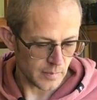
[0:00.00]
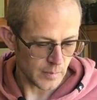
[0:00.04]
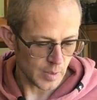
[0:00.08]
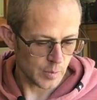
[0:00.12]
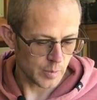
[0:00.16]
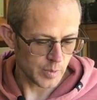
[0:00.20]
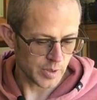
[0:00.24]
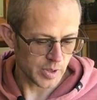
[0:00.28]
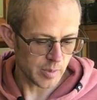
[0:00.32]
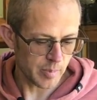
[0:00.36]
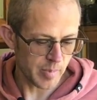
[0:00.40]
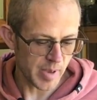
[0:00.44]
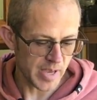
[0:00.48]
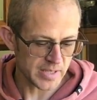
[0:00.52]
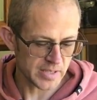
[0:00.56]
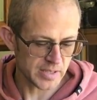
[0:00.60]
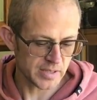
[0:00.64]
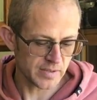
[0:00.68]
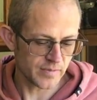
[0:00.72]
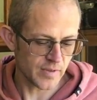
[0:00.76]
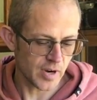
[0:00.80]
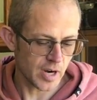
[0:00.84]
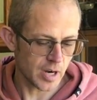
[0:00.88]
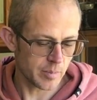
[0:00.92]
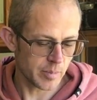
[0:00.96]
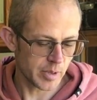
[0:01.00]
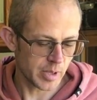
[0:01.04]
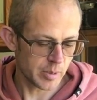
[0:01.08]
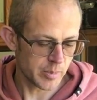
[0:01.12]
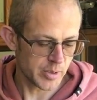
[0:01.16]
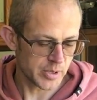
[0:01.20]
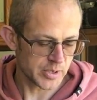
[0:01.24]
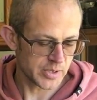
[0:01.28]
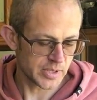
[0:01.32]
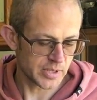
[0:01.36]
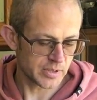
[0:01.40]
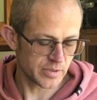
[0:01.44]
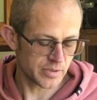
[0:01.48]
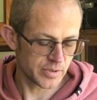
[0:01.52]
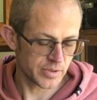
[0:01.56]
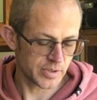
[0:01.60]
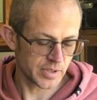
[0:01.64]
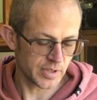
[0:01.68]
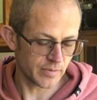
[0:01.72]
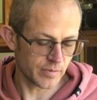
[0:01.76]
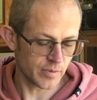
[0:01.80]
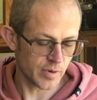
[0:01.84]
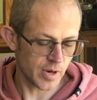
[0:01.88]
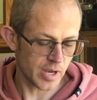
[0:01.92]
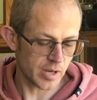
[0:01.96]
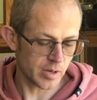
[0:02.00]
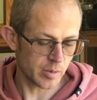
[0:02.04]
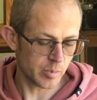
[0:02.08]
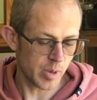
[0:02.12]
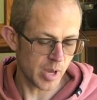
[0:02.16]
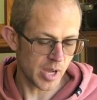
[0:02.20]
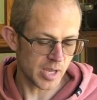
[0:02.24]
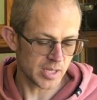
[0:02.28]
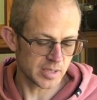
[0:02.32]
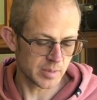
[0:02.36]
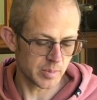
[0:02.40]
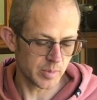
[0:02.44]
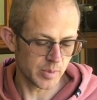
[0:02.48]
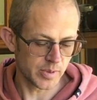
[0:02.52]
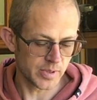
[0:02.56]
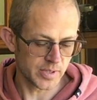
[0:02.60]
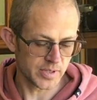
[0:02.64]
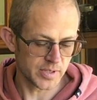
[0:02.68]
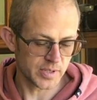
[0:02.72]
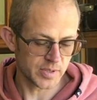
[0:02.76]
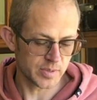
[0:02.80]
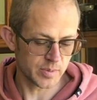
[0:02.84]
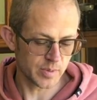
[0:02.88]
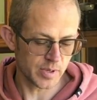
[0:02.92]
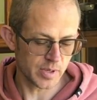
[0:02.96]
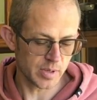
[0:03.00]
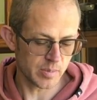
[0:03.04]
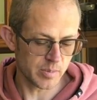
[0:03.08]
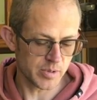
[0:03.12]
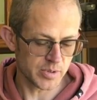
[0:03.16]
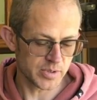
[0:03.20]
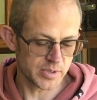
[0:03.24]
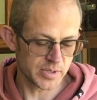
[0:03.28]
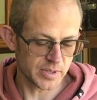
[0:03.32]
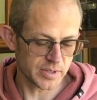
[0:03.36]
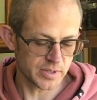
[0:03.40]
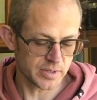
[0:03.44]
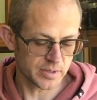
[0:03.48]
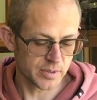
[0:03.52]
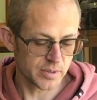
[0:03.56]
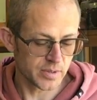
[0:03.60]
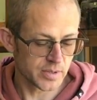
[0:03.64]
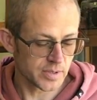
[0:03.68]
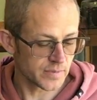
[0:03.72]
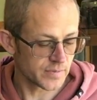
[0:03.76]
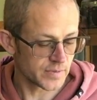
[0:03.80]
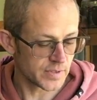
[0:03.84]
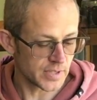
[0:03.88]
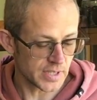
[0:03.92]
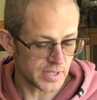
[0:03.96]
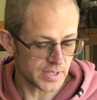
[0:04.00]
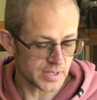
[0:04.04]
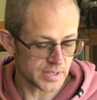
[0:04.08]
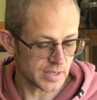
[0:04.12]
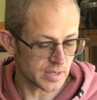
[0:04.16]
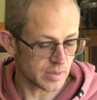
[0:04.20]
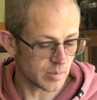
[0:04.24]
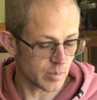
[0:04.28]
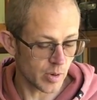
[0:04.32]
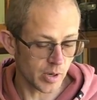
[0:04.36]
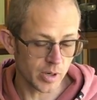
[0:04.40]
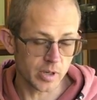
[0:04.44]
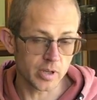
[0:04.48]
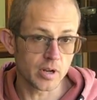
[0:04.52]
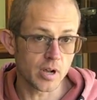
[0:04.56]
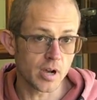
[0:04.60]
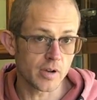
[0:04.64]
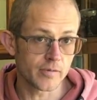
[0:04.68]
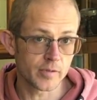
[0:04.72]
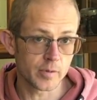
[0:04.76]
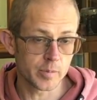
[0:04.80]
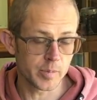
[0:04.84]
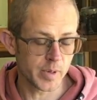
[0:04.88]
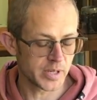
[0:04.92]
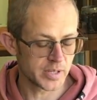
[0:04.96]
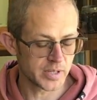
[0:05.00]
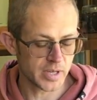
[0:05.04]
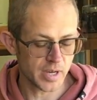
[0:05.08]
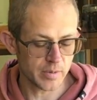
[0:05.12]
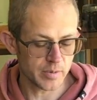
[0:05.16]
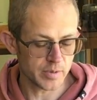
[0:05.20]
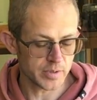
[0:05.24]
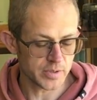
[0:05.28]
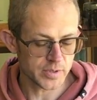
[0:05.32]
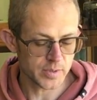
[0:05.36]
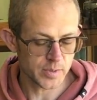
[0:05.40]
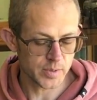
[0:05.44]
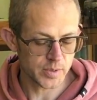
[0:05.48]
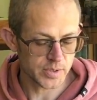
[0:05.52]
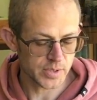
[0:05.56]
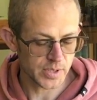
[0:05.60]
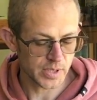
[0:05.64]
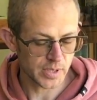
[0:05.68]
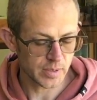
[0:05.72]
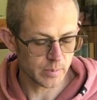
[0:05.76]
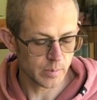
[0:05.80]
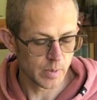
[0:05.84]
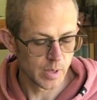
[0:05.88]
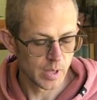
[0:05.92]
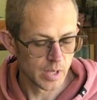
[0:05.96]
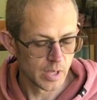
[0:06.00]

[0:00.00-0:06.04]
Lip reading: With the best environment and most interesting varietal possible, this is one of the most exclusive teas in the market offered by Taiwan Sourcing.